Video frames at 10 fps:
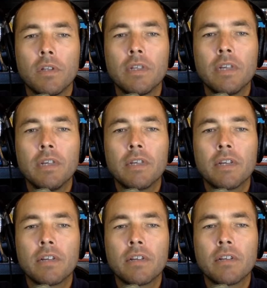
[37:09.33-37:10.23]
It says
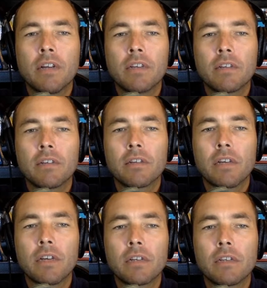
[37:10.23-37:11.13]
excellent
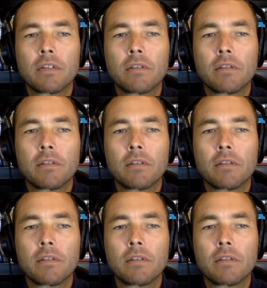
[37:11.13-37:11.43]
connection.